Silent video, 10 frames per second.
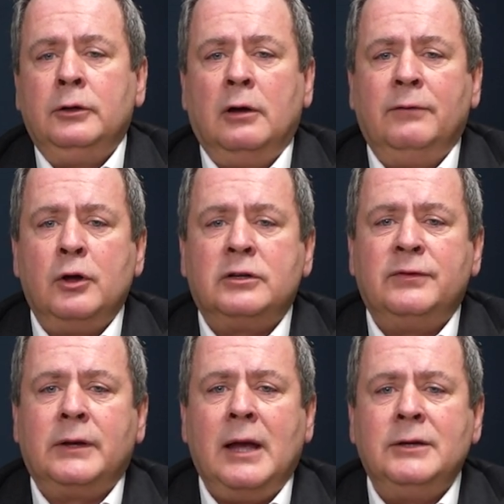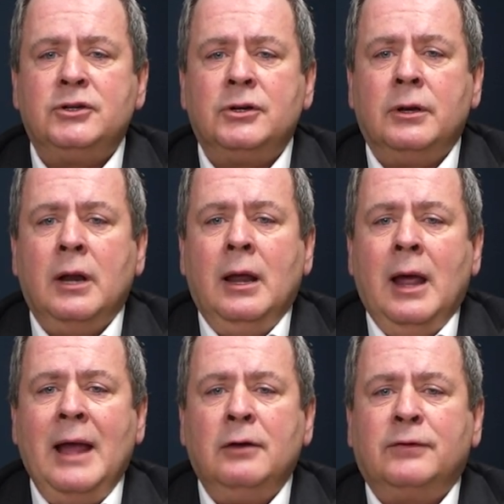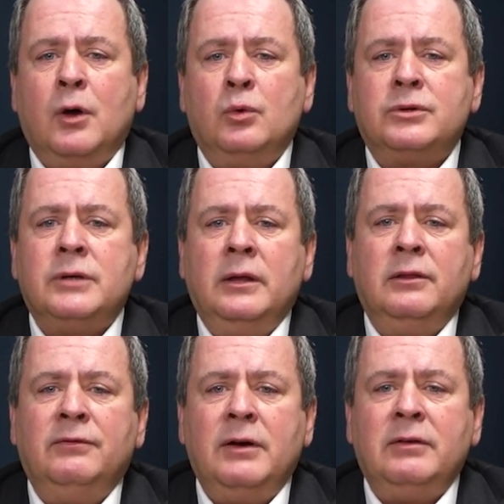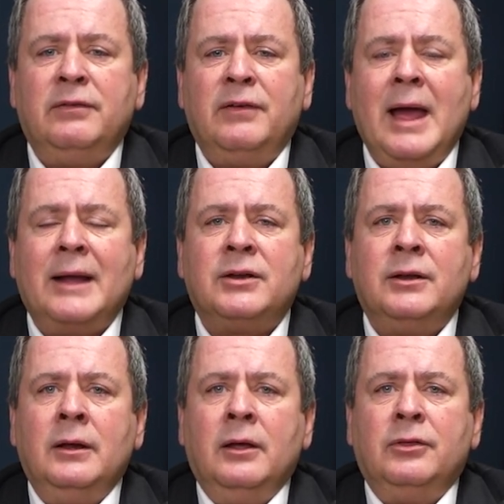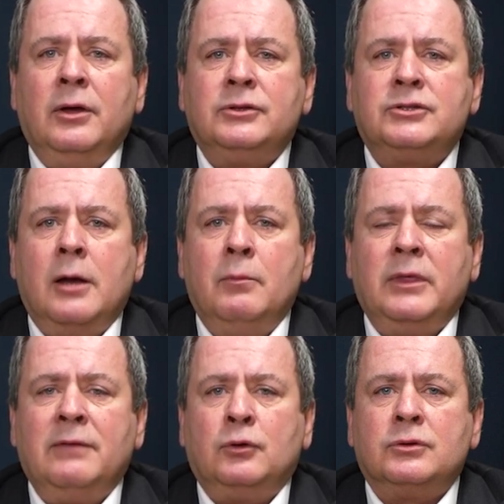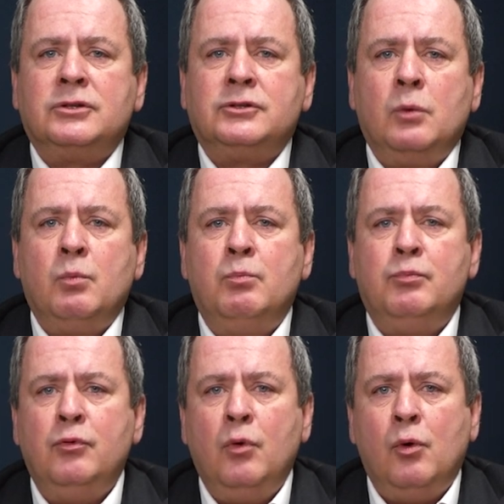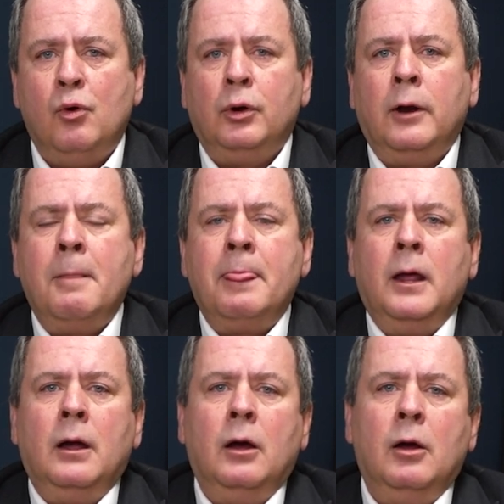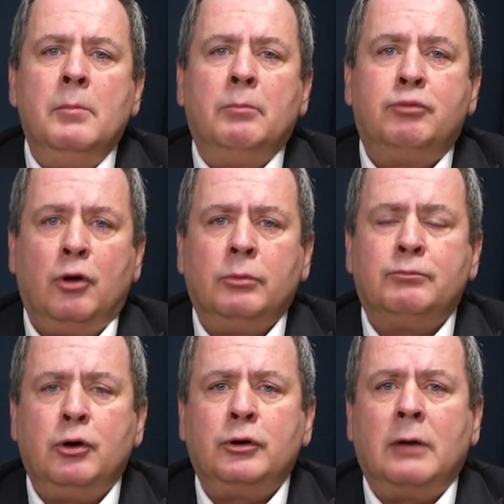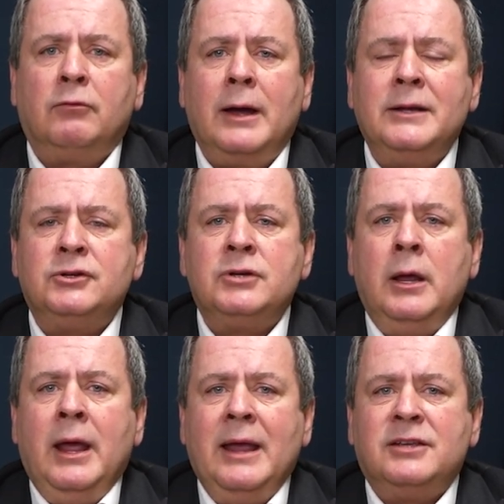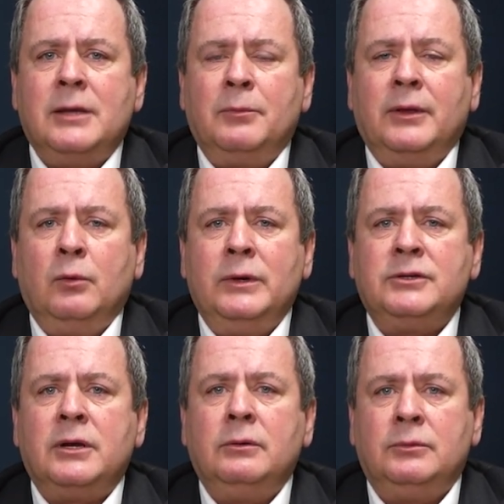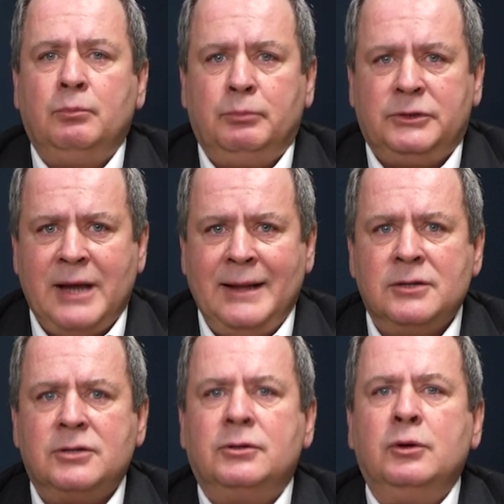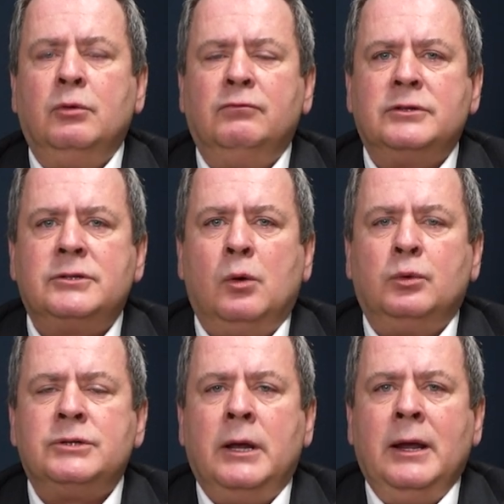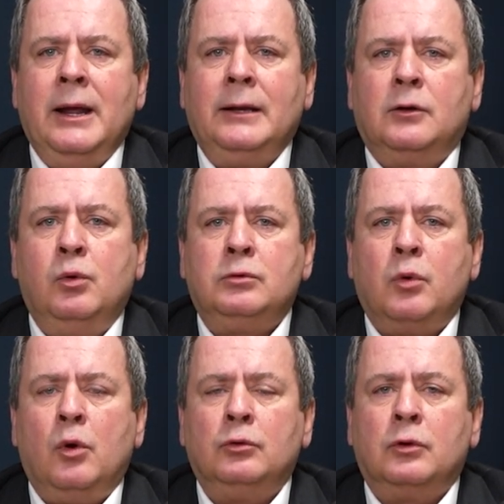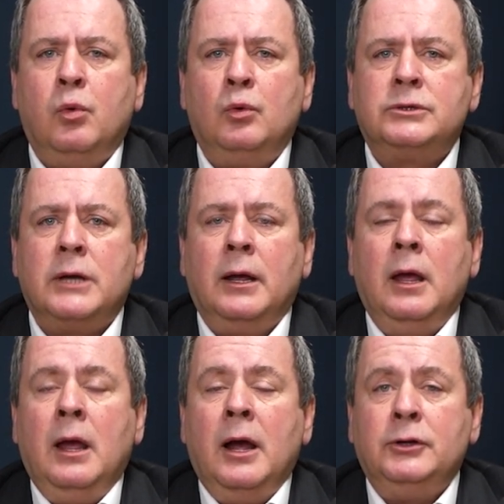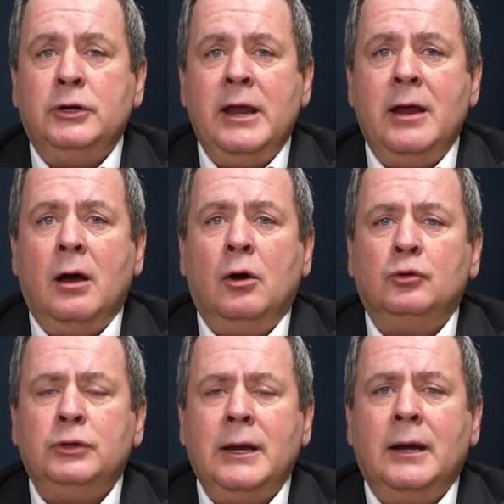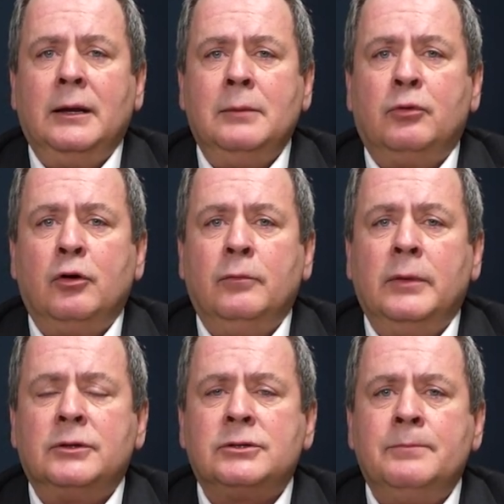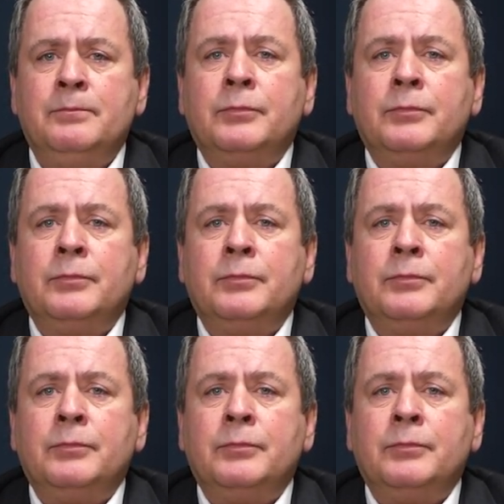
diversification, and of course, the very fact that they've got such a broad product range is something which tends to result in quarter on quarter and year on year improvements.